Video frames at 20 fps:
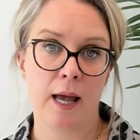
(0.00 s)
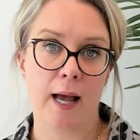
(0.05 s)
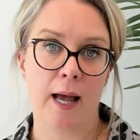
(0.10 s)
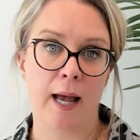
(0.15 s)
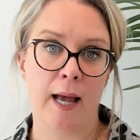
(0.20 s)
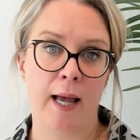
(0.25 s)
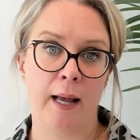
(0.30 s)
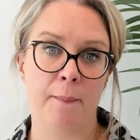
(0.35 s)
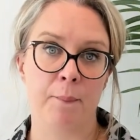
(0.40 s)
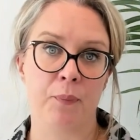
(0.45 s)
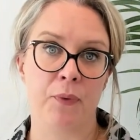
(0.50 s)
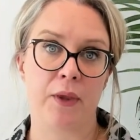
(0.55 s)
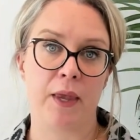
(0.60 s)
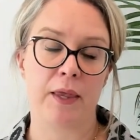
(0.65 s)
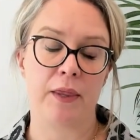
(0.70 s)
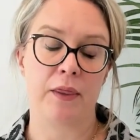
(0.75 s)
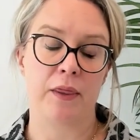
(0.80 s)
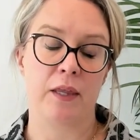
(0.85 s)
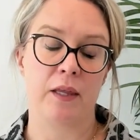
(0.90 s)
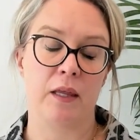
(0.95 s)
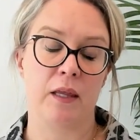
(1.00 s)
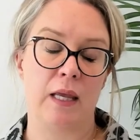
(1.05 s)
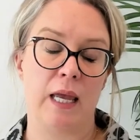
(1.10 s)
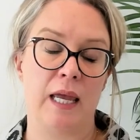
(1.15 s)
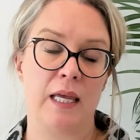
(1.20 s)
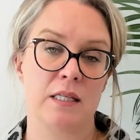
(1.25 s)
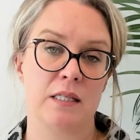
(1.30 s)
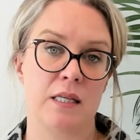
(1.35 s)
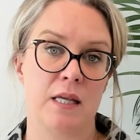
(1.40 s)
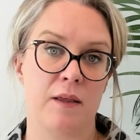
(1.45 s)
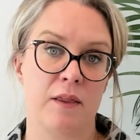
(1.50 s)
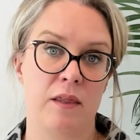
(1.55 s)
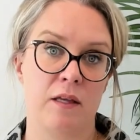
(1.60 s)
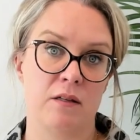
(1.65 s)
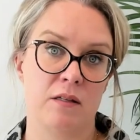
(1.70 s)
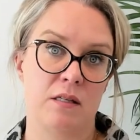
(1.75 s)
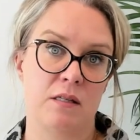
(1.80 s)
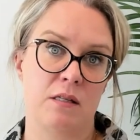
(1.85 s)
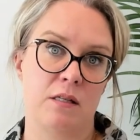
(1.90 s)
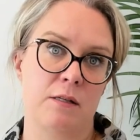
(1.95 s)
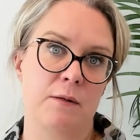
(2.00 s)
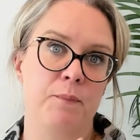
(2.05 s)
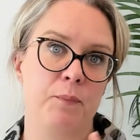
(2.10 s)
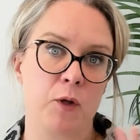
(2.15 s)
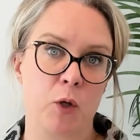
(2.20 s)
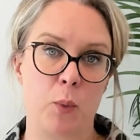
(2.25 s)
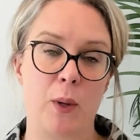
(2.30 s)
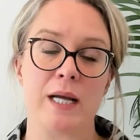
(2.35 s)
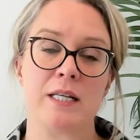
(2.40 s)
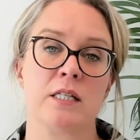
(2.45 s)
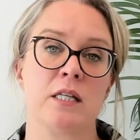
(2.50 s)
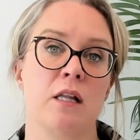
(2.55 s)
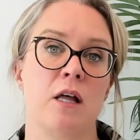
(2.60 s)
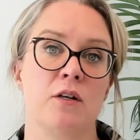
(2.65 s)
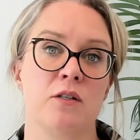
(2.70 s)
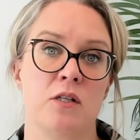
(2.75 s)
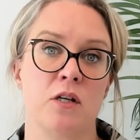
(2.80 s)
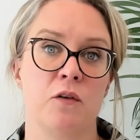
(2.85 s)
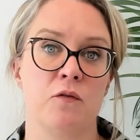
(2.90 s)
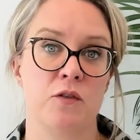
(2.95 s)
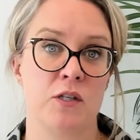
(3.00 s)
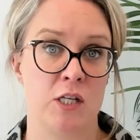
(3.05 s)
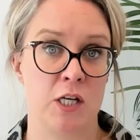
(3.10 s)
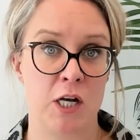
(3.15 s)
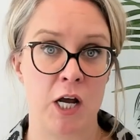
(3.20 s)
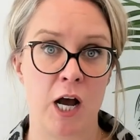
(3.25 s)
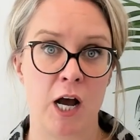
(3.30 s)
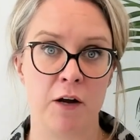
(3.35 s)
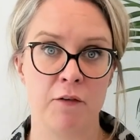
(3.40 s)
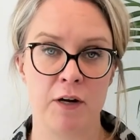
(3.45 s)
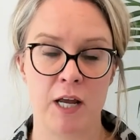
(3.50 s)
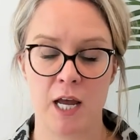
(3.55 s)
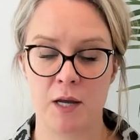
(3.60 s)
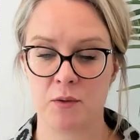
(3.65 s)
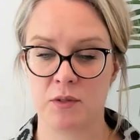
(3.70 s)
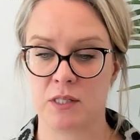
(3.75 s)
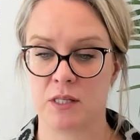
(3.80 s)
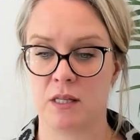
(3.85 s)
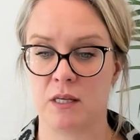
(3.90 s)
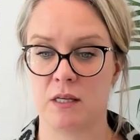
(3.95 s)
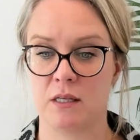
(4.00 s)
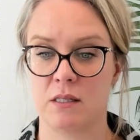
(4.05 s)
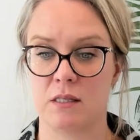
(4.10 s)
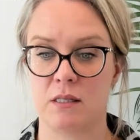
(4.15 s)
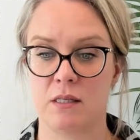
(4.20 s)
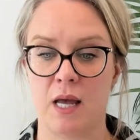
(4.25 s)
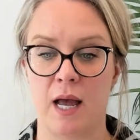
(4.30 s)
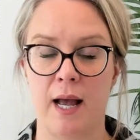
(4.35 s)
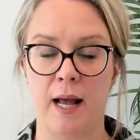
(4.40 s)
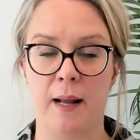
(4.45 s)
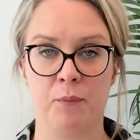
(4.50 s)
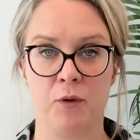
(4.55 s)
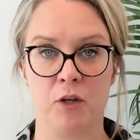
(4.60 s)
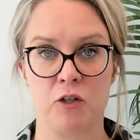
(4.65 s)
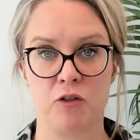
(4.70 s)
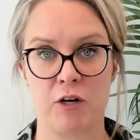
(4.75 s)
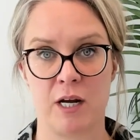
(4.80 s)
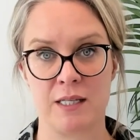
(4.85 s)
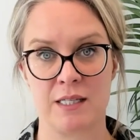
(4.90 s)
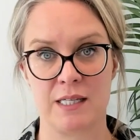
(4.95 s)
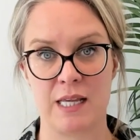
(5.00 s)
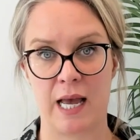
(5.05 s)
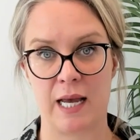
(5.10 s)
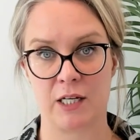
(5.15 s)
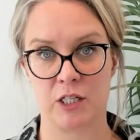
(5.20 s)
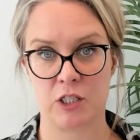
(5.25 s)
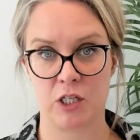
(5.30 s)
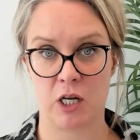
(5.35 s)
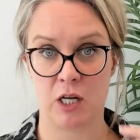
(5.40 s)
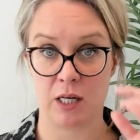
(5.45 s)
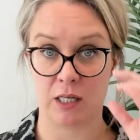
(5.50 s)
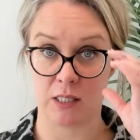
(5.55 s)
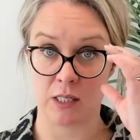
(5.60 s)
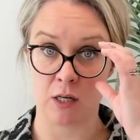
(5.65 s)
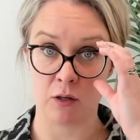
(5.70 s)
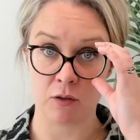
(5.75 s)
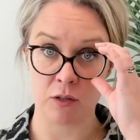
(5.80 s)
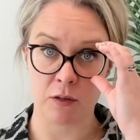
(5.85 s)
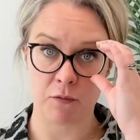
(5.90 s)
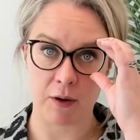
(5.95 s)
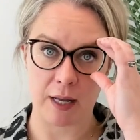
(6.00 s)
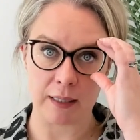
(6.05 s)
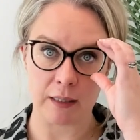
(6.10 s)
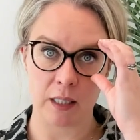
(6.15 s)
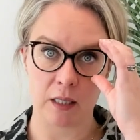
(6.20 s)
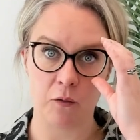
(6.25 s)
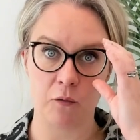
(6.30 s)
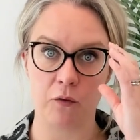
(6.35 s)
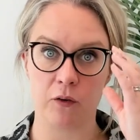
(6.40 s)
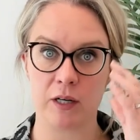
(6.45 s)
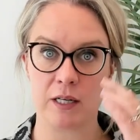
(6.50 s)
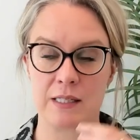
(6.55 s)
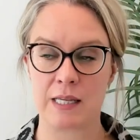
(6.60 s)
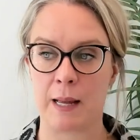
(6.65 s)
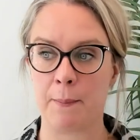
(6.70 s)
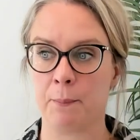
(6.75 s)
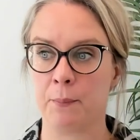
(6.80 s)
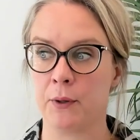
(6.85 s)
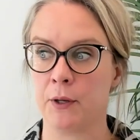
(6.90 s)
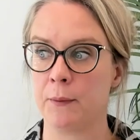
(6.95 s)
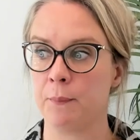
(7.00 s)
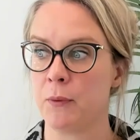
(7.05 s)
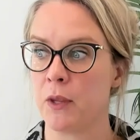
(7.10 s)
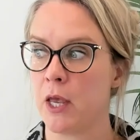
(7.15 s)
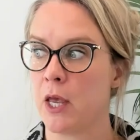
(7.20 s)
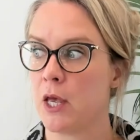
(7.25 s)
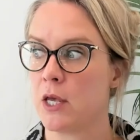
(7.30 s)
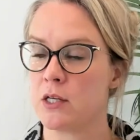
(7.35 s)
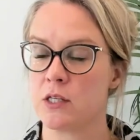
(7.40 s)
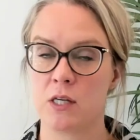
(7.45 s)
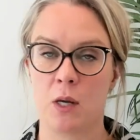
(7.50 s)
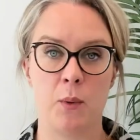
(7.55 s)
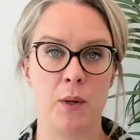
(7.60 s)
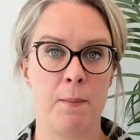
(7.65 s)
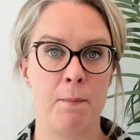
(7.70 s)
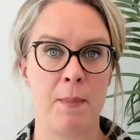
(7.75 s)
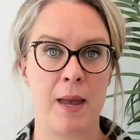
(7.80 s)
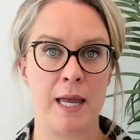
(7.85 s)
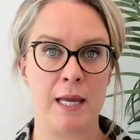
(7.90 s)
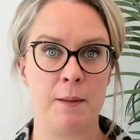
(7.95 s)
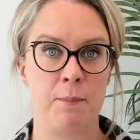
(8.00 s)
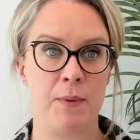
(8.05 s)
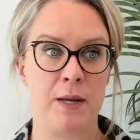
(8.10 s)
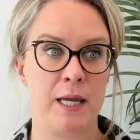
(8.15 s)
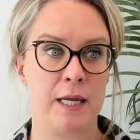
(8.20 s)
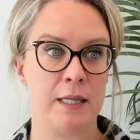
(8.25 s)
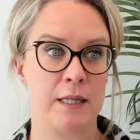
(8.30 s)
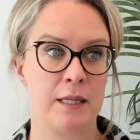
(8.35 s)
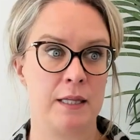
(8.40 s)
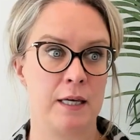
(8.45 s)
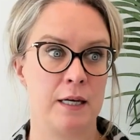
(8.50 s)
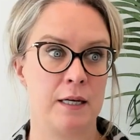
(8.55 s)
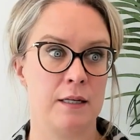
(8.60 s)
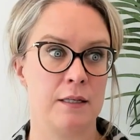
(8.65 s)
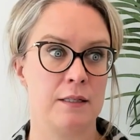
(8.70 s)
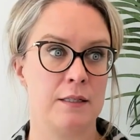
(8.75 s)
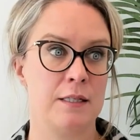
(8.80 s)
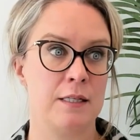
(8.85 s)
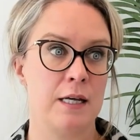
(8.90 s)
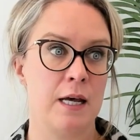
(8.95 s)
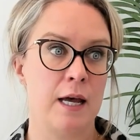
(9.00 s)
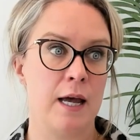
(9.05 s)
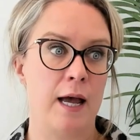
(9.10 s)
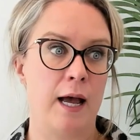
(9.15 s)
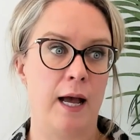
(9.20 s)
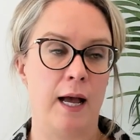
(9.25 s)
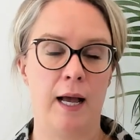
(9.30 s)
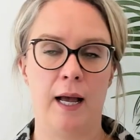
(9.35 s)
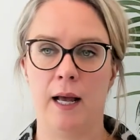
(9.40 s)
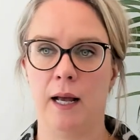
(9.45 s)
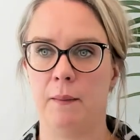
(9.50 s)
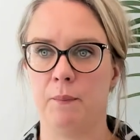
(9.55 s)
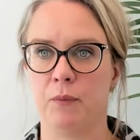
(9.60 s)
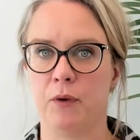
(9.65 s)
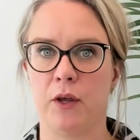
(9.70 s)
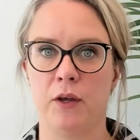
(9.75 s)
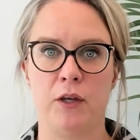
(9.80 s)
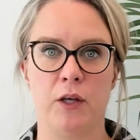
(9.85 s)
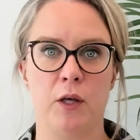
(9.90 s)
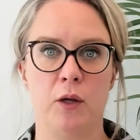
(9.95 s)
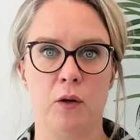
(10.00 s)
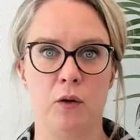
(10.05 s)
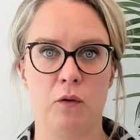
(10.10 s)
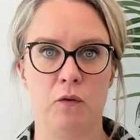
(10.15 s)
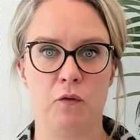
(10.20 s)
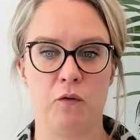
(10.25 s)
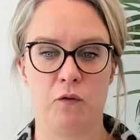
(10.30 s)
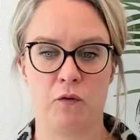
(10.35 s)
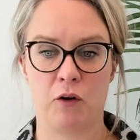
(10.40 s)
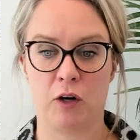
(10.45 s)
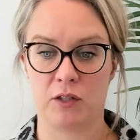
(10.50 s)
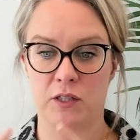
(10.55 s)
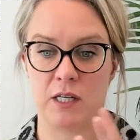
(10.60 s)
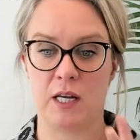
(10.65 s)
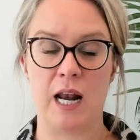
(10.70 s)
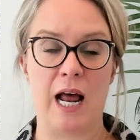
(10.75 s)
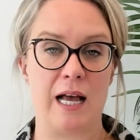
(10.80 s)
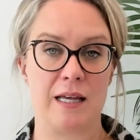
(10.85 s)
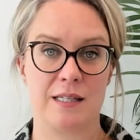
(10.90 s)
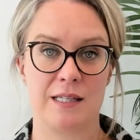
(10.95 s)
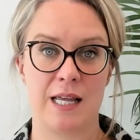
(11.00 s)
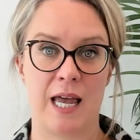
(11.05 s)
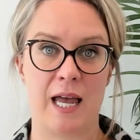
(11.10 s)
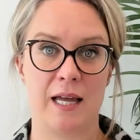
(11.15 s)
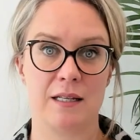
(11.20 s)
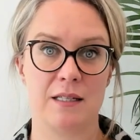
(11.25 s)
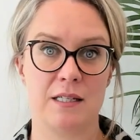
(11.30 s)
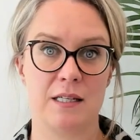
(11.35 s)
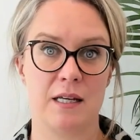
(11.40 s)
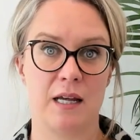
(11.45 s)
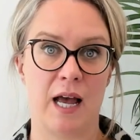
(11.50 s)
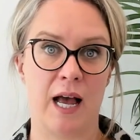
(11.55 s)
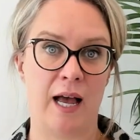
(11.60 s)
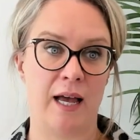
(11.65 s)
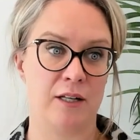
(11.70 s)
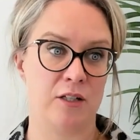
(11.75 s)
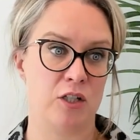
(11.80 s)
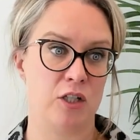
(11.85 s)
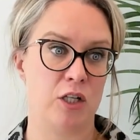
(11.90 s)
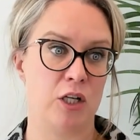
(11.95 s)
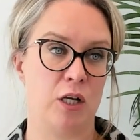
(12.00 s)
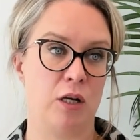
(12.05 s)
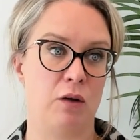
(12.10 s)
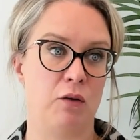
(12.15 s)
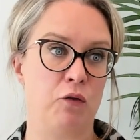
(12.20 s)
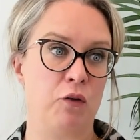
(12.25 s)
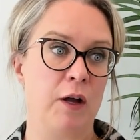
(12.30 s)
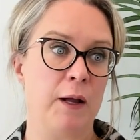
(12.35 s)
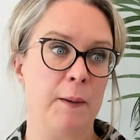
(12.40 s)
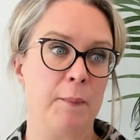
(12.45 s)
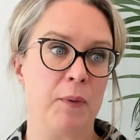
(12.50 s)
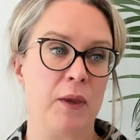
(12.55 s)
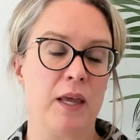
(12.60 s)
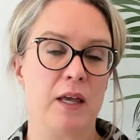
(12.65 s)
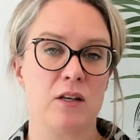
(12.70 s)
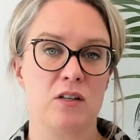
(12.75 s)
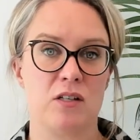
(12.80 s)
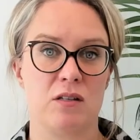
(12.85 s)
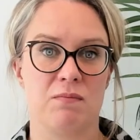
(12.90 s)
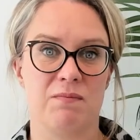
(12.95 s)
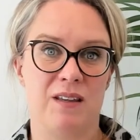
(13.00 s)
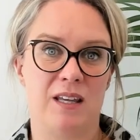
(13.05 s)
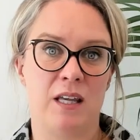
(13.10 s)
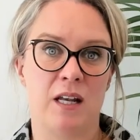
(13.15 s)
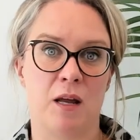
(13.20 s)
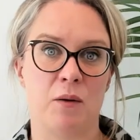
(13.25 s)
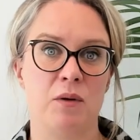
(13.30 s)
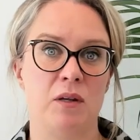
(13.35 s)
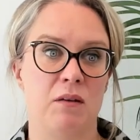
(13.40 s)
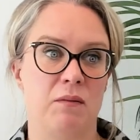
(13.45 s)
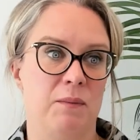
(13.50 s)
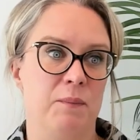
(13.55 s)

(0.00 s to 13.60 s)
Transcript: There's quite a lot of scenarios. There's transaction at an undervalue, for example. So it may be that you've got an asset and you know,